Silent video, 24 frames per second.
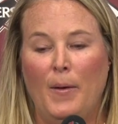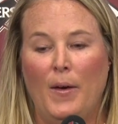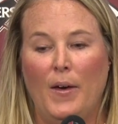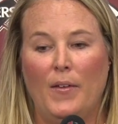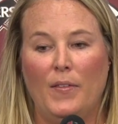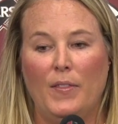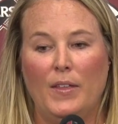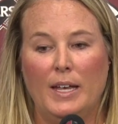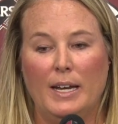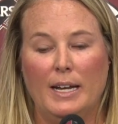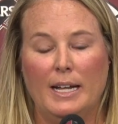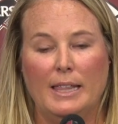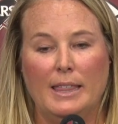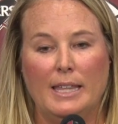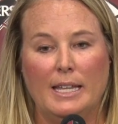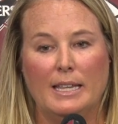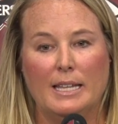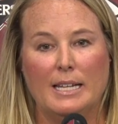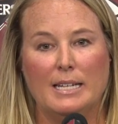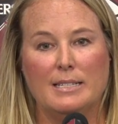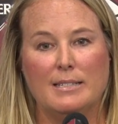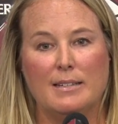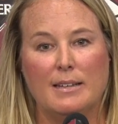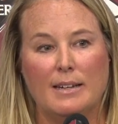And then I think
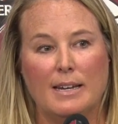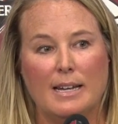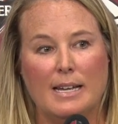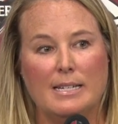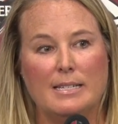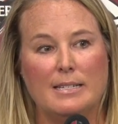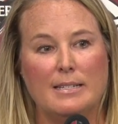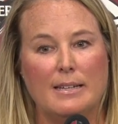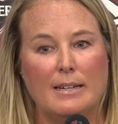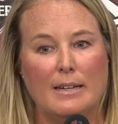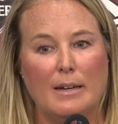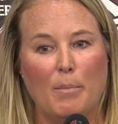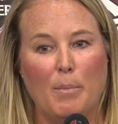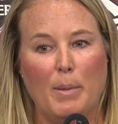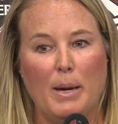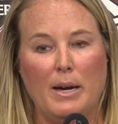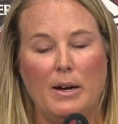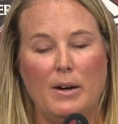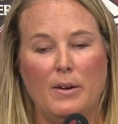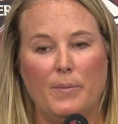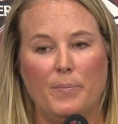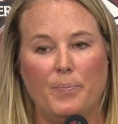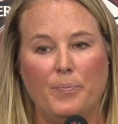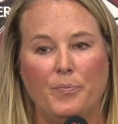that's a nice thing
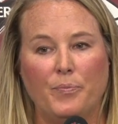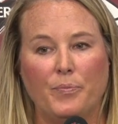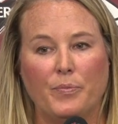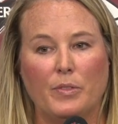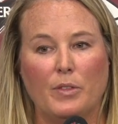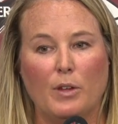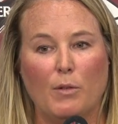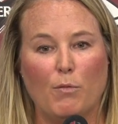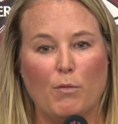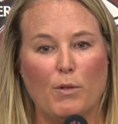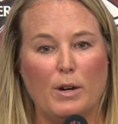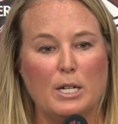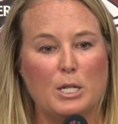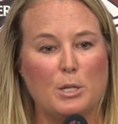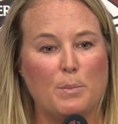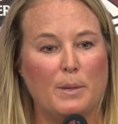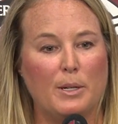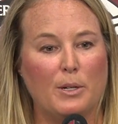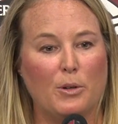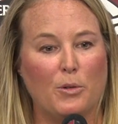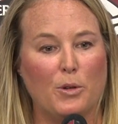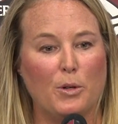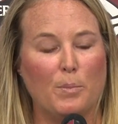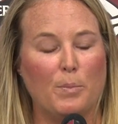about the
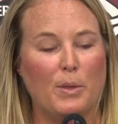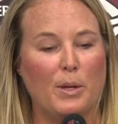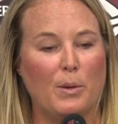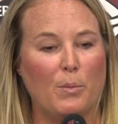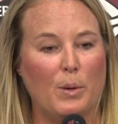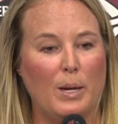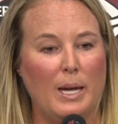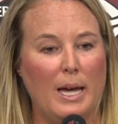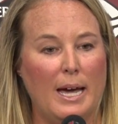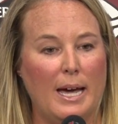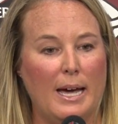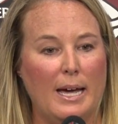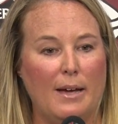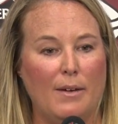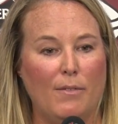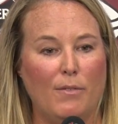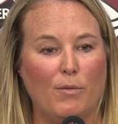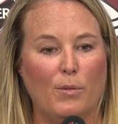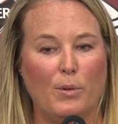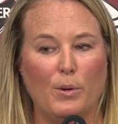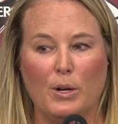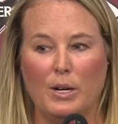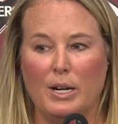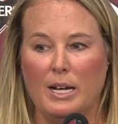freshman group that we
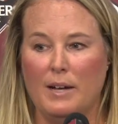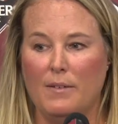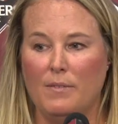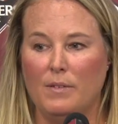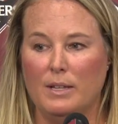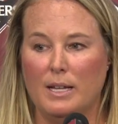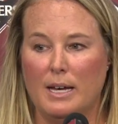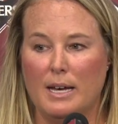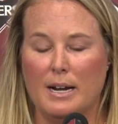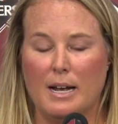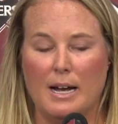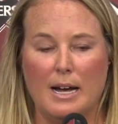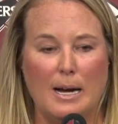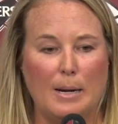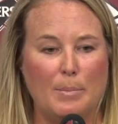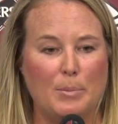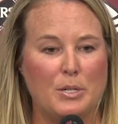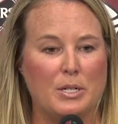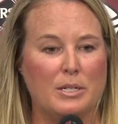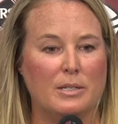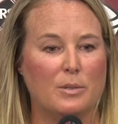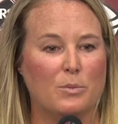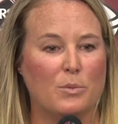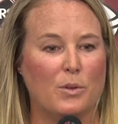have. We're going to have a lot of
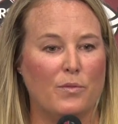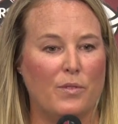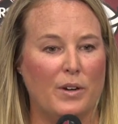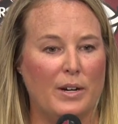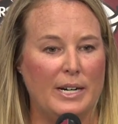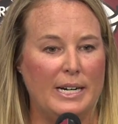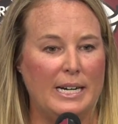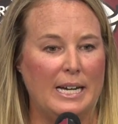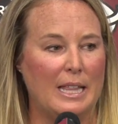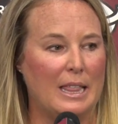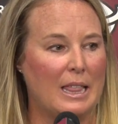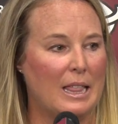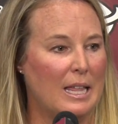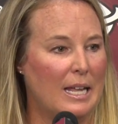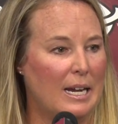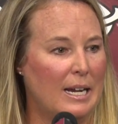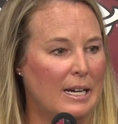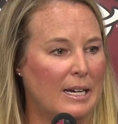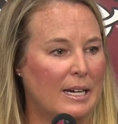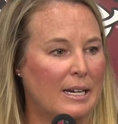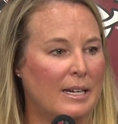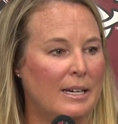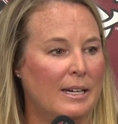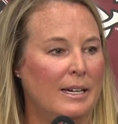options. We're very
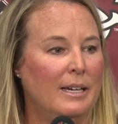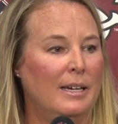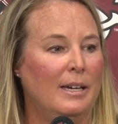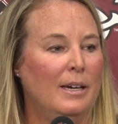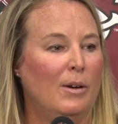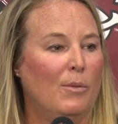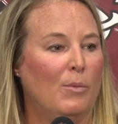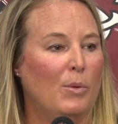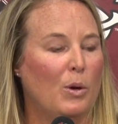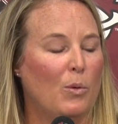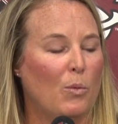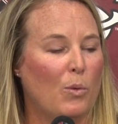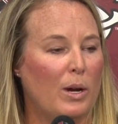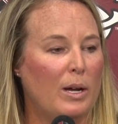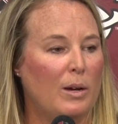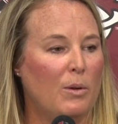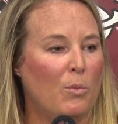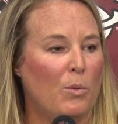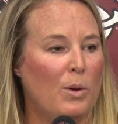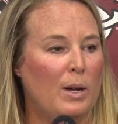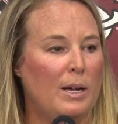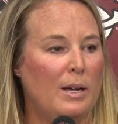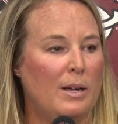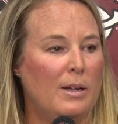athletic. We
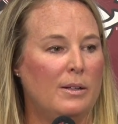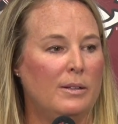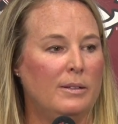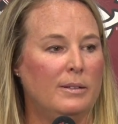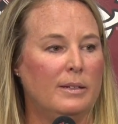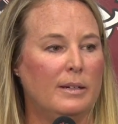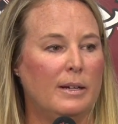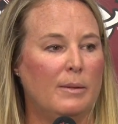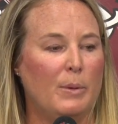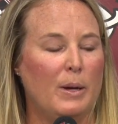run well.